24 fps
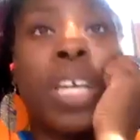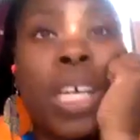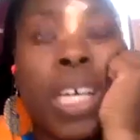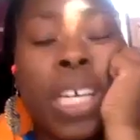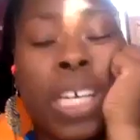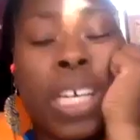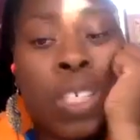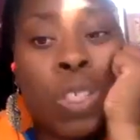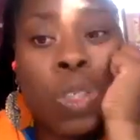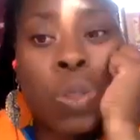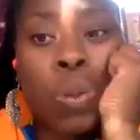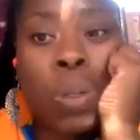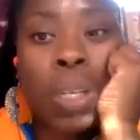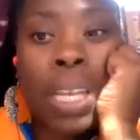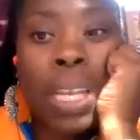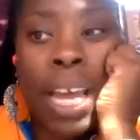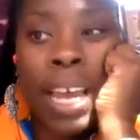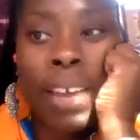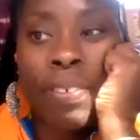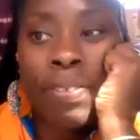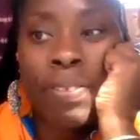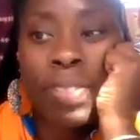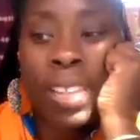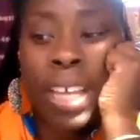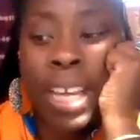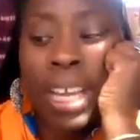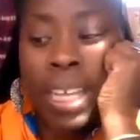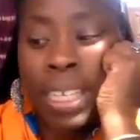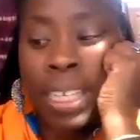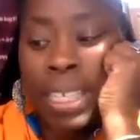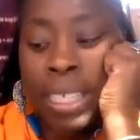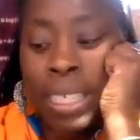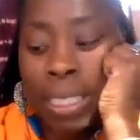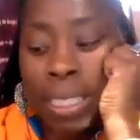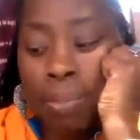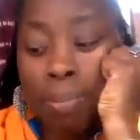into a life that
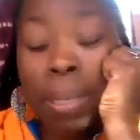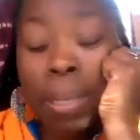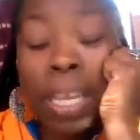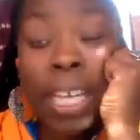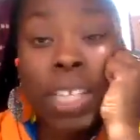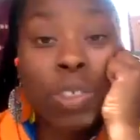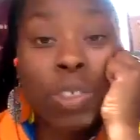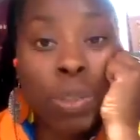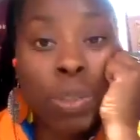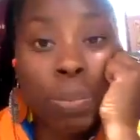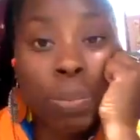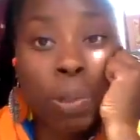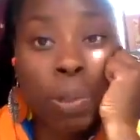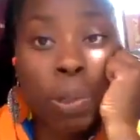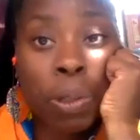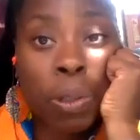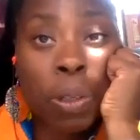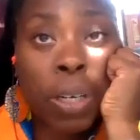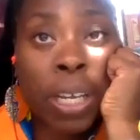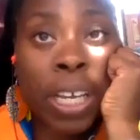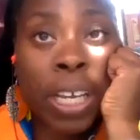is pleasurable.